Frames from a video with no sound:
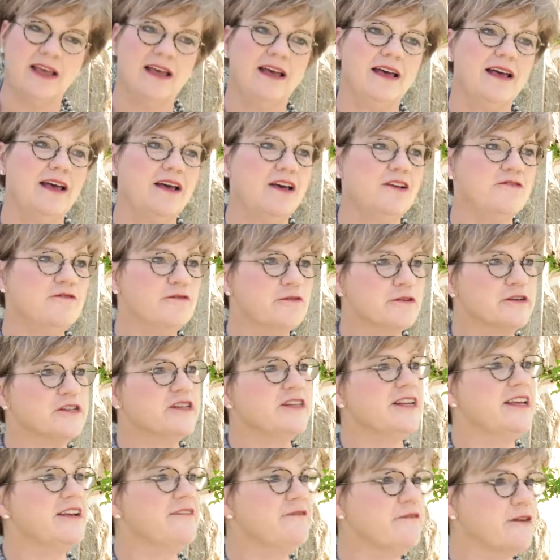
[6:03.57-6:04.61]

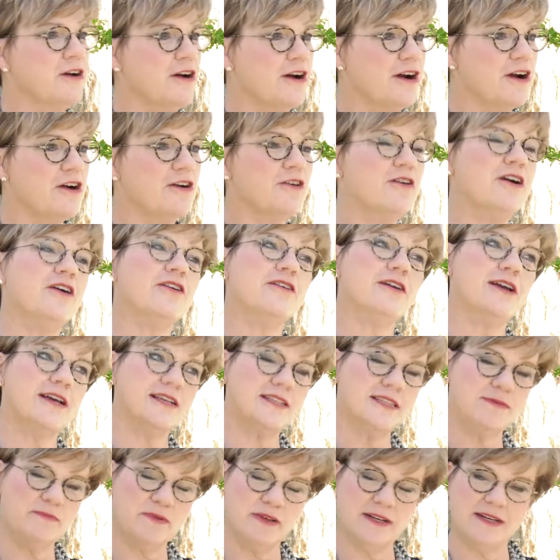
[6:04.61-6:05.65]
Unfortunately for her, her
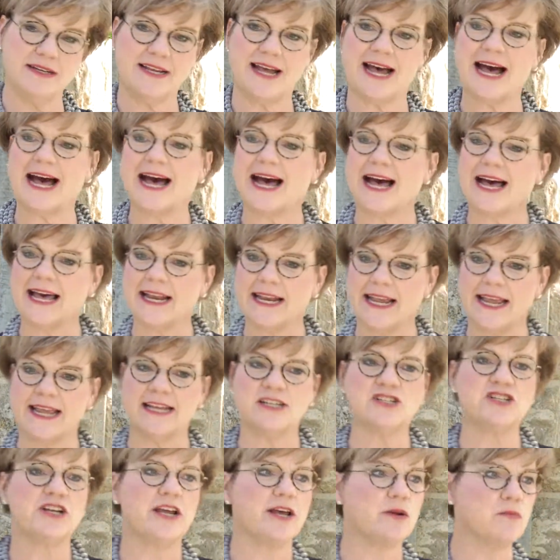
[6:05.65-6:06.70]
husband died,
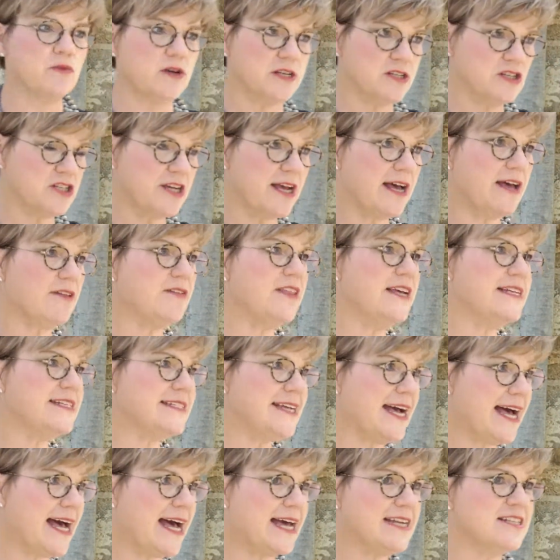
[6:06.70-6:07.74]
and she had one child that
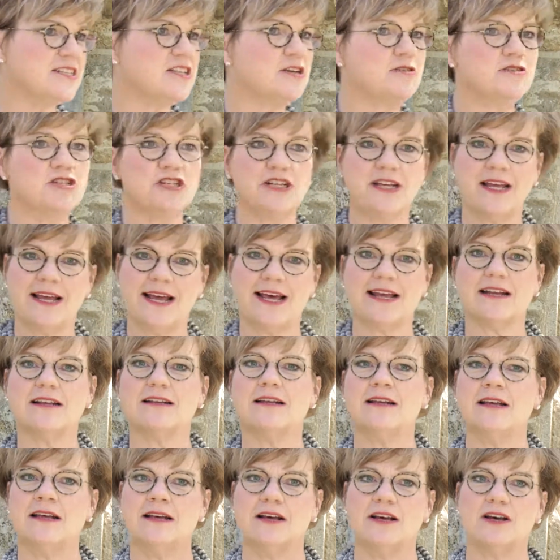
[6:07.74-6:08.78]
died, so she had
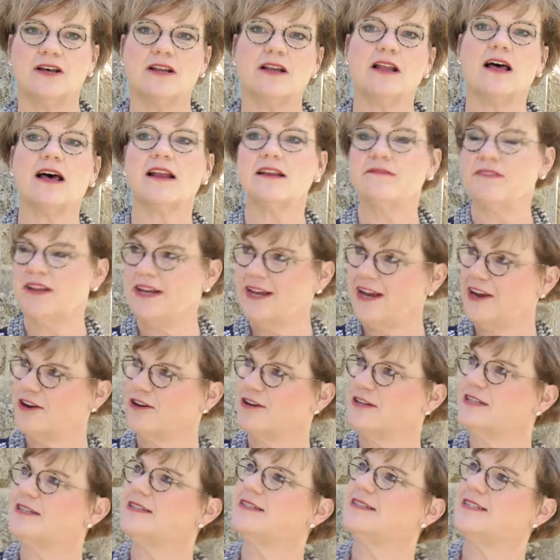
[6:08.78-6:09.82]
a lot of
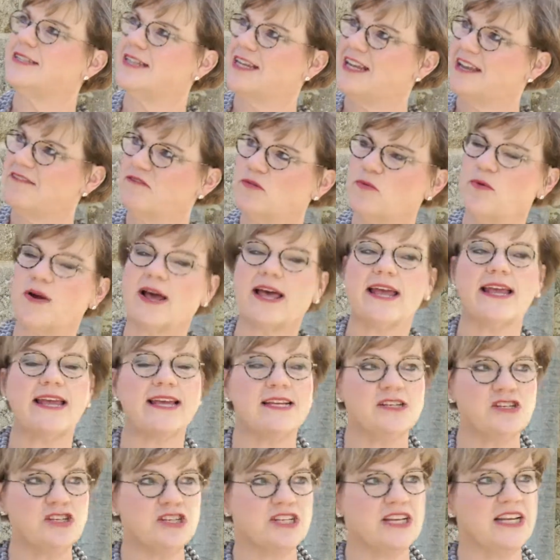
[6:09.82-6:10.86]
inheritance to give away,
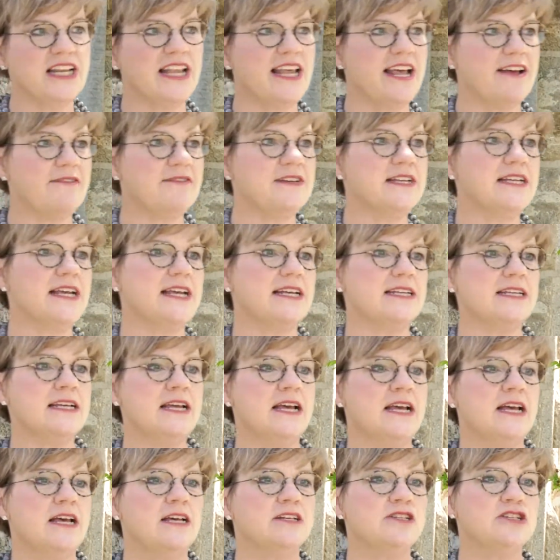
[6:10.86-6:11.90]
and she left it
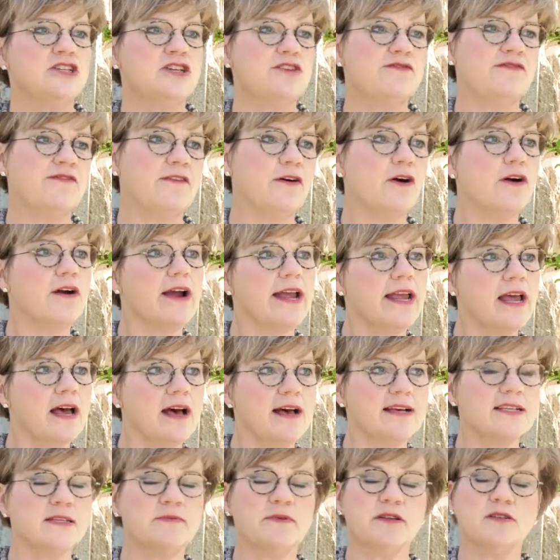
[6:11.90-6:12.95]
for a
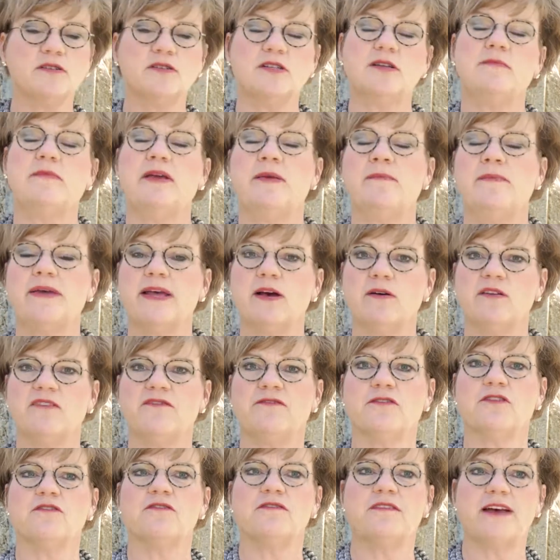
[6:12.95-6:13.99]
hospital to be built
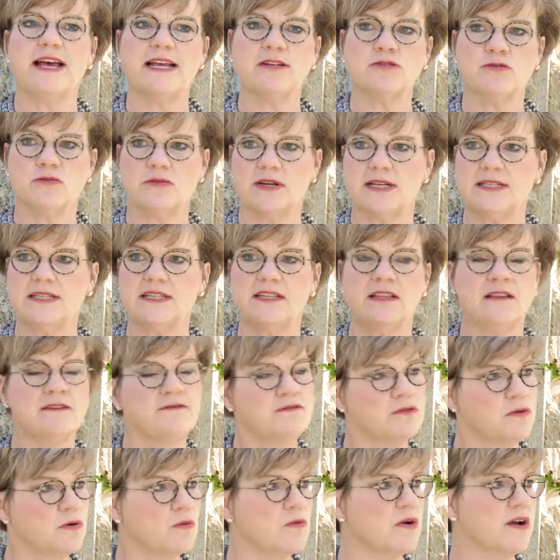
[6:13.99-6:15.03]
for veterans in the
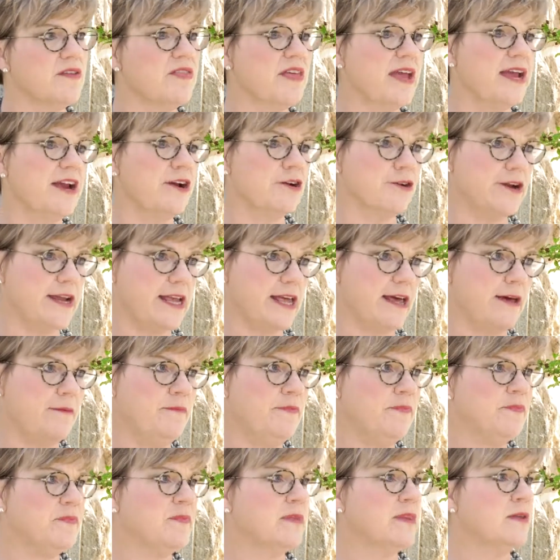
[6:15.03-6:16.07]
Fort Worth area.
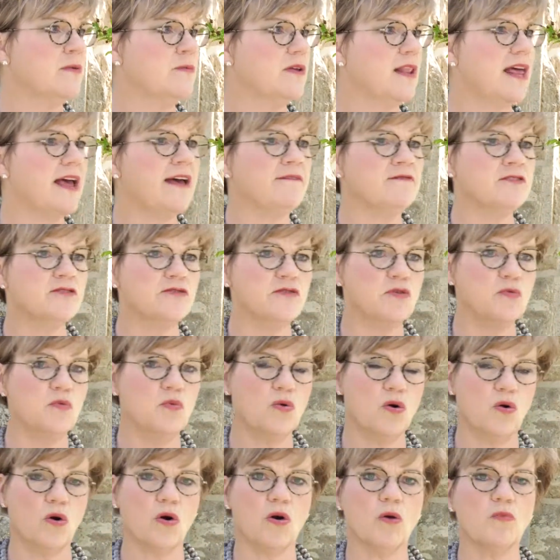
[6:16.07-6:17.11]
Well, after the
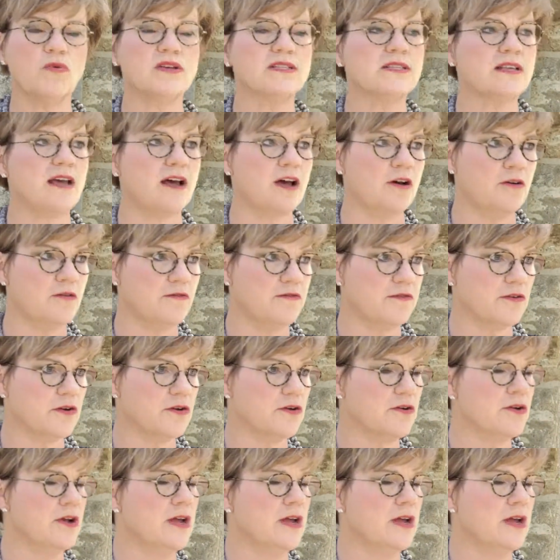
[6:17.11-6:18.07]
war was over,